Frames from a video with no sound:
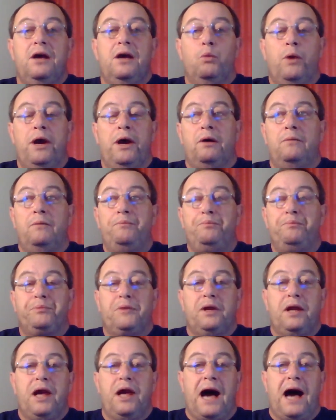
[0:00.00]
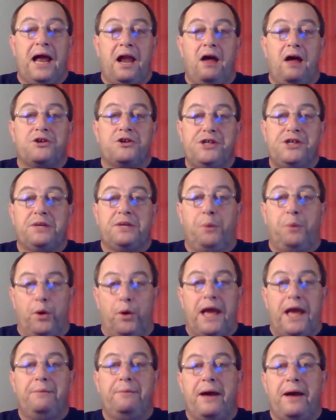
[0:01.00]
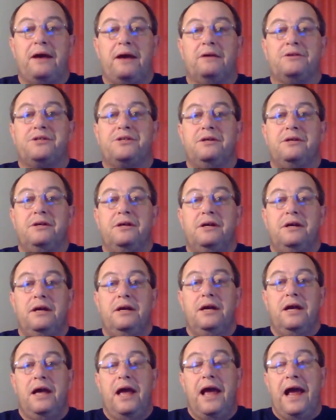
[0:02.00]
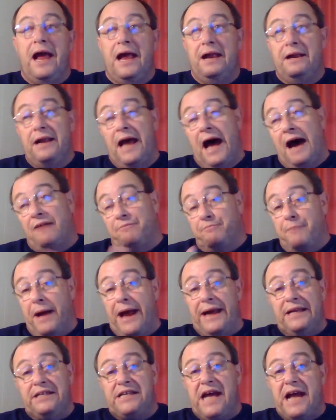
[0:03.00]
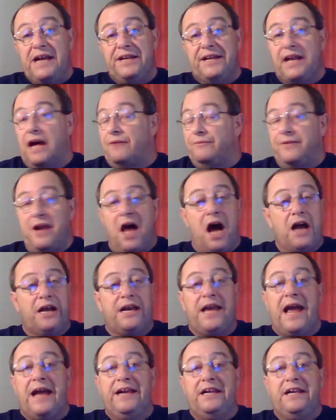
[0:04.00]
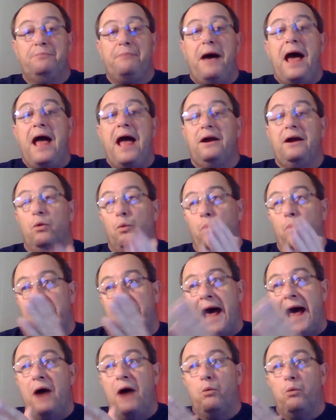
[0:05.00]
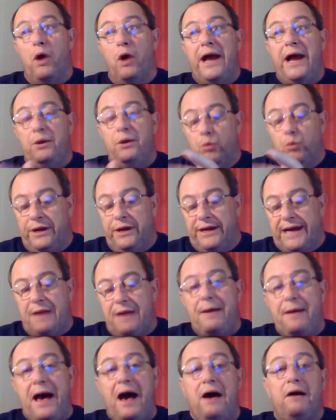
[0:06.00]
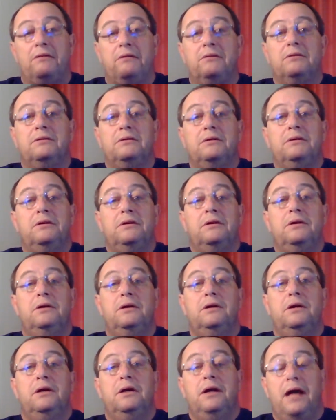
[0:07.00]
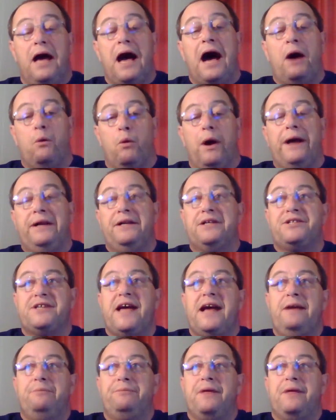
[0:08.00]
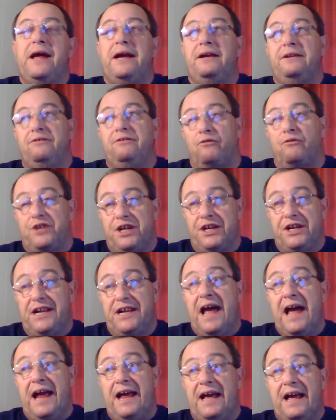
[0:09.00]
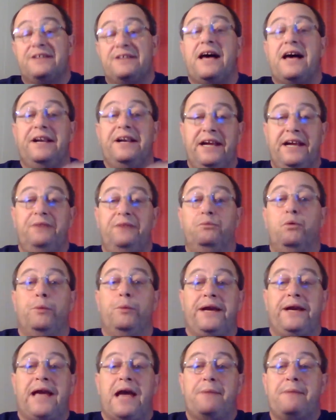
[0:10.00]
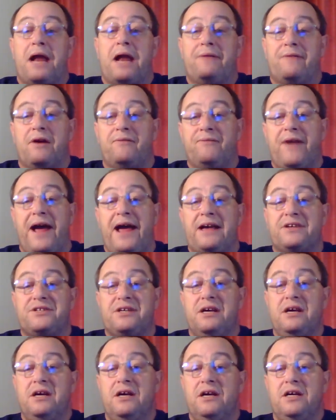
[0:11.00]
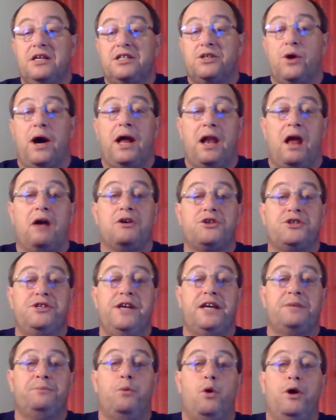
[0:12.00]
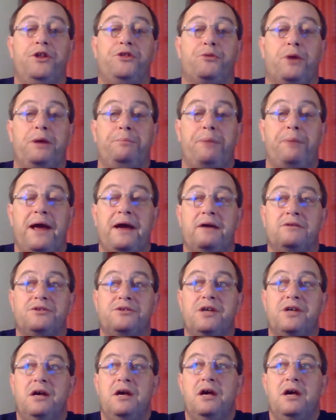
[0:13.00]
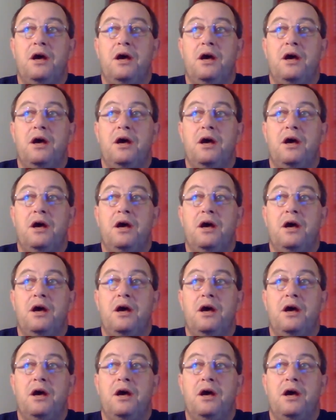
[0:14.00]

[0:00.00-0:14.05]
Well, I lost 6.8 pounds, and I've maintained it. I've not gained it back. When we came out, I weighed the same thing today as I did when we came out of our fast. So I lost 6.8 pounds.